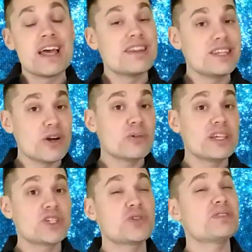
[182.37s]
The only
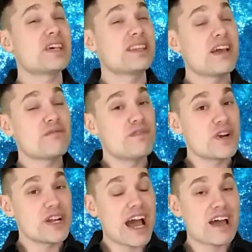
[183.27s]
issue is that they have
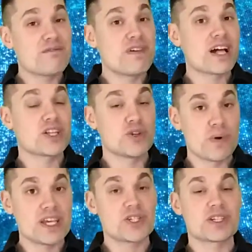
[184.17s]
very high
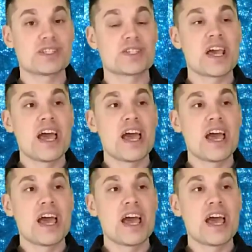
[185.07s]
valuations.